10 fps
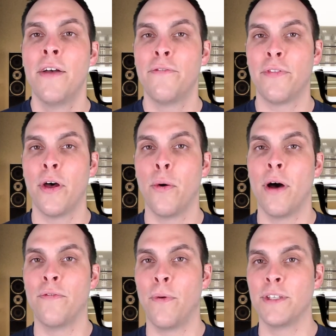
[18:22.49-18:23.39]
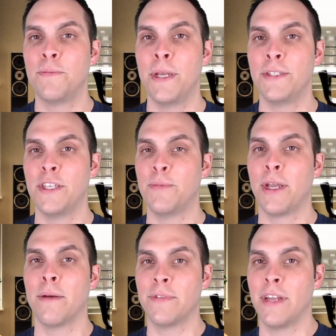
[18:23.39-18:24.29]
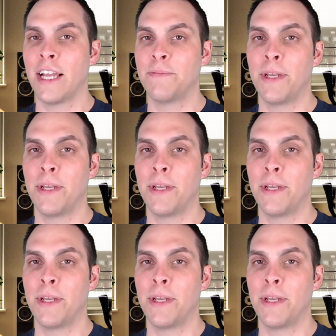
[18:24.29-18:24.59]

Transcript: flow of one species becomes the next,